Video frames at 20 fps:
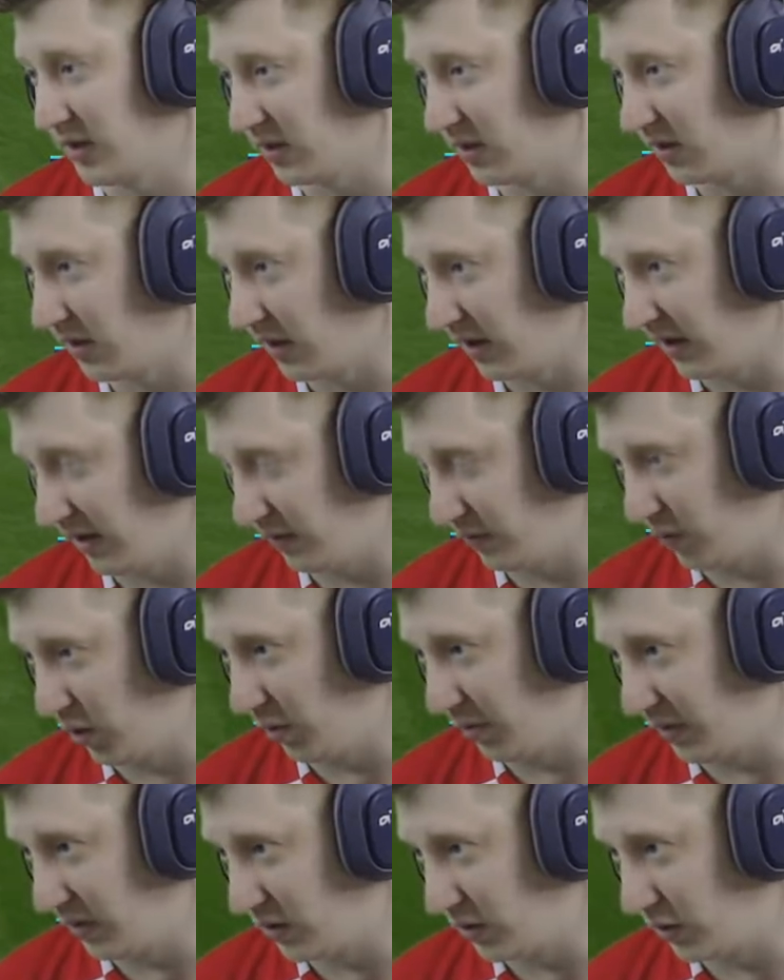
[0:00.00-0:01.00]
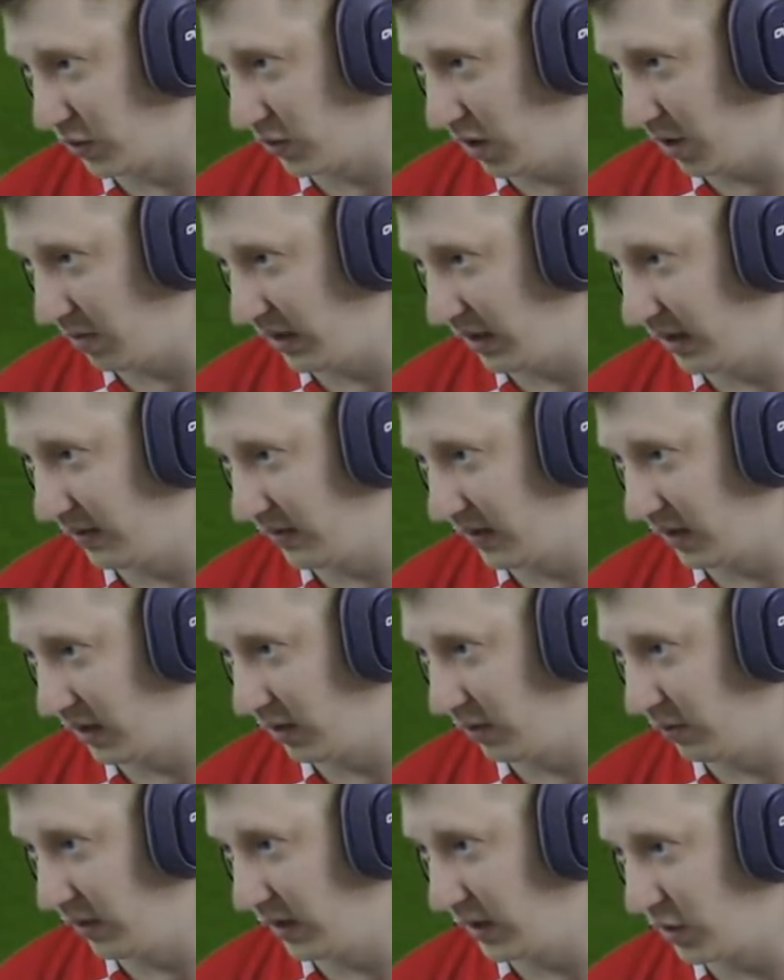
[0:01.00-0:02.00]
I've said that they have not been too troubling. They're
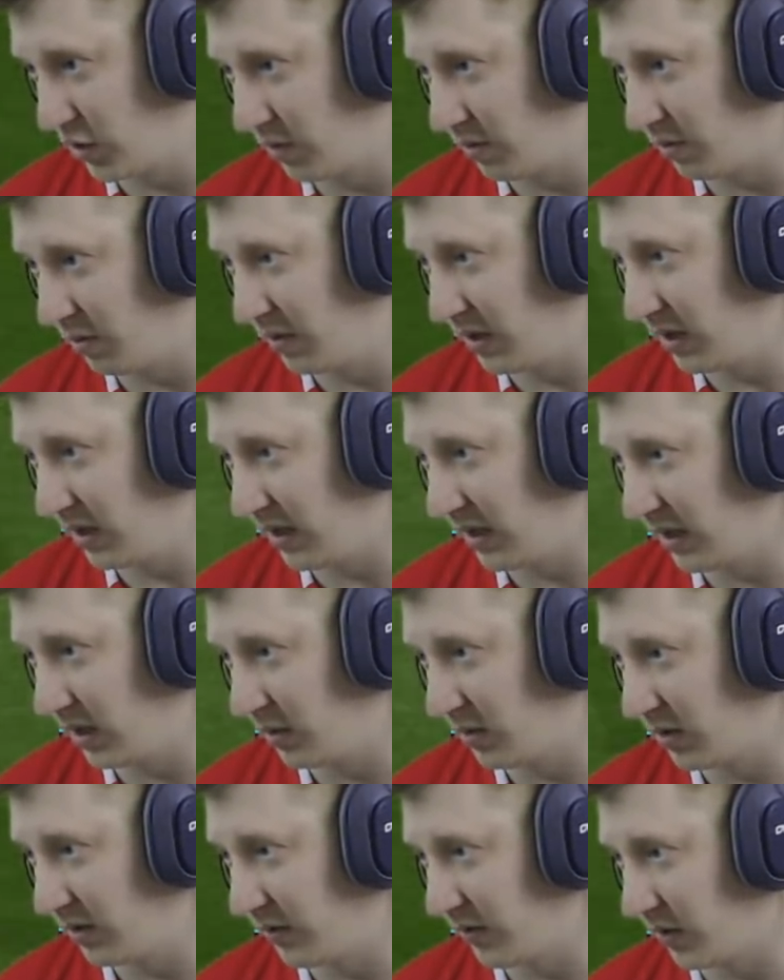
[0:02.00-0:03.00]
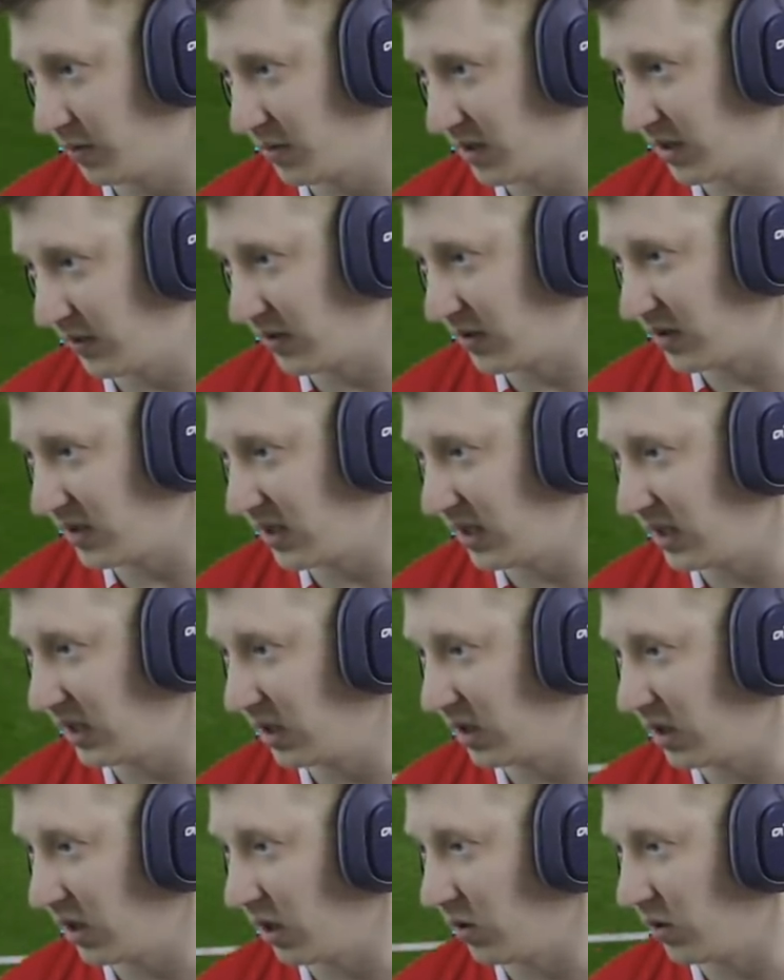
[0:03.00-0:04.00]
going to really trouble me, and I'm going to find myself
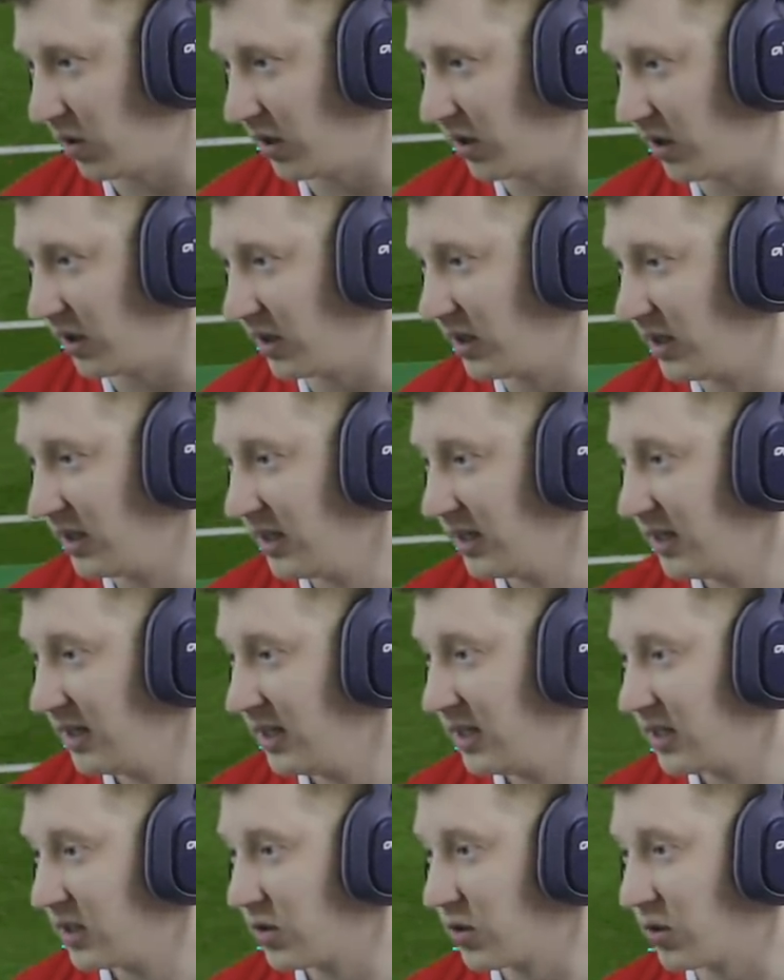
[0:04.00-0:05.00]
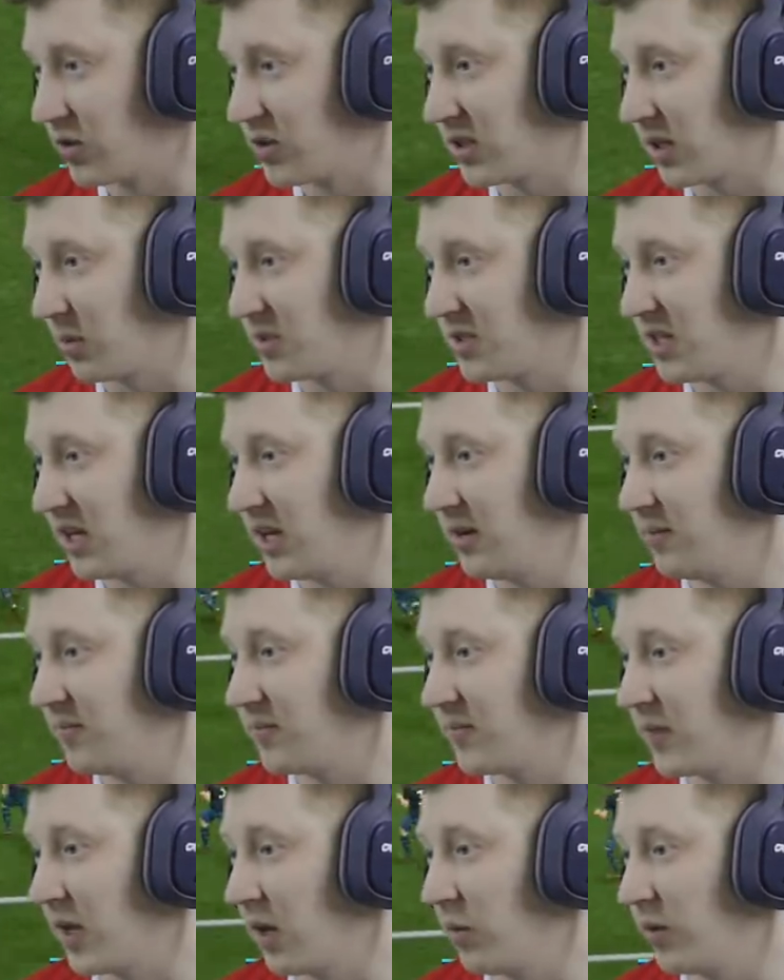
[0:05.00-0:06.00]
conceding a goal, aren't I? Cross comes in.
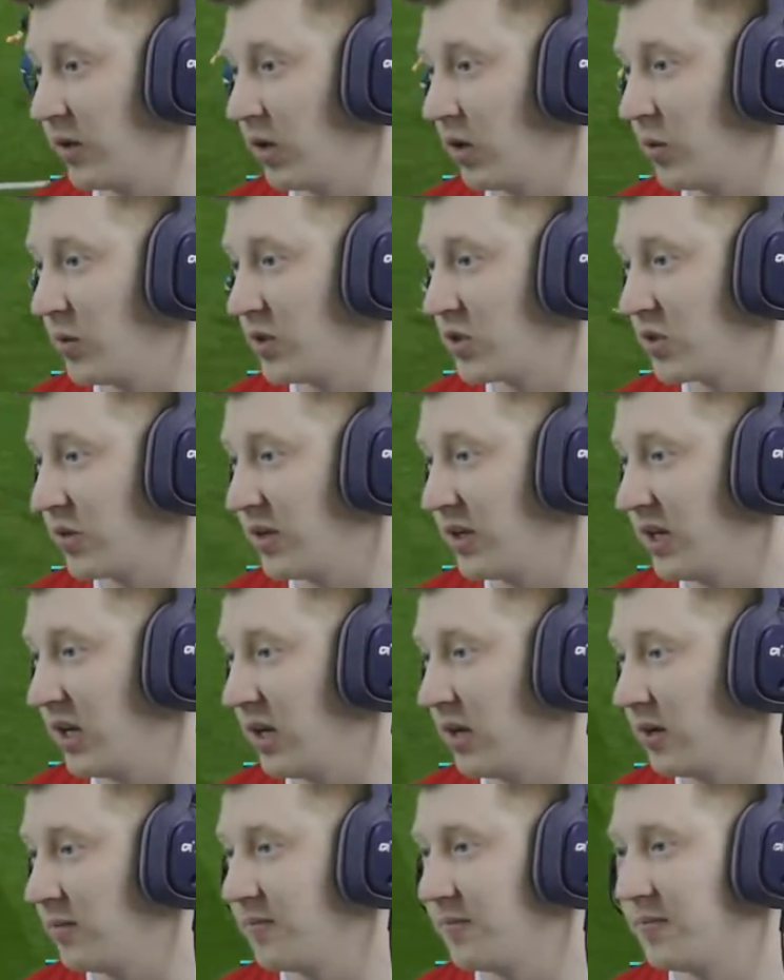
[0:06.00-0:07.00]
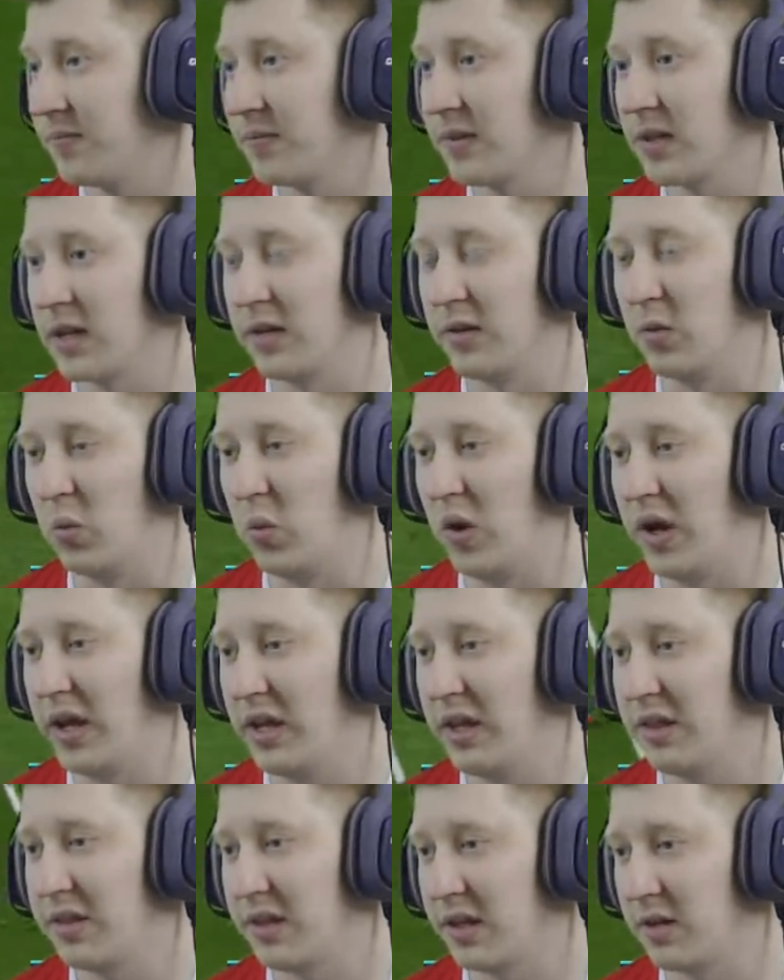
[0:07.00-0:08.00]
Up we go with Skriniar. And
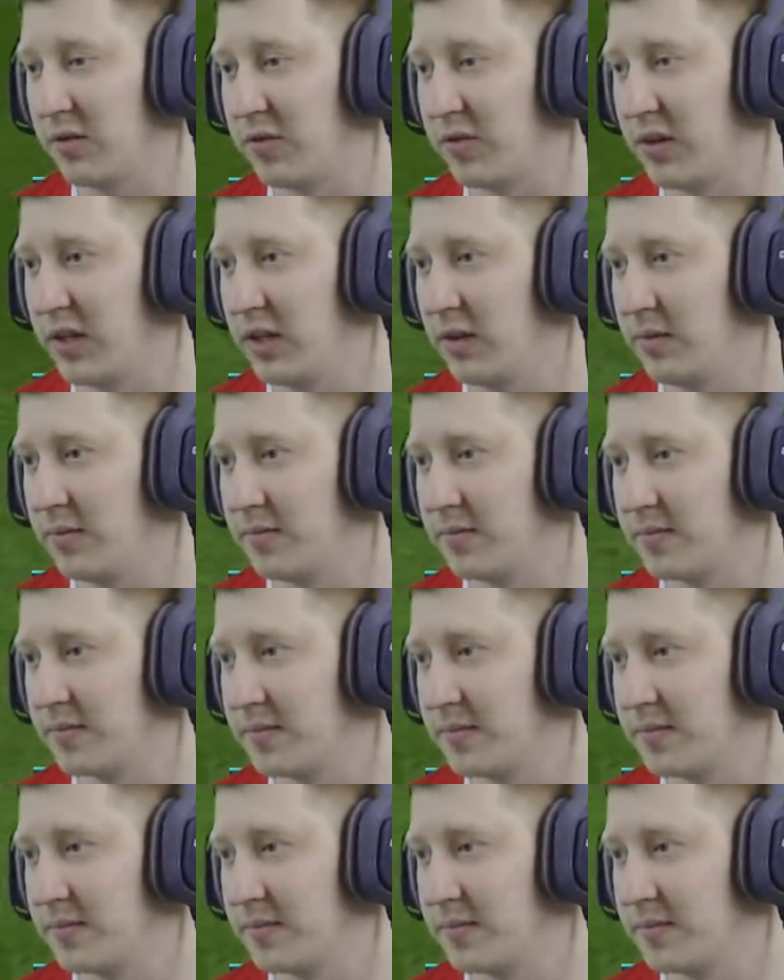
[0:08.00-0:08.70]
away, thankfully.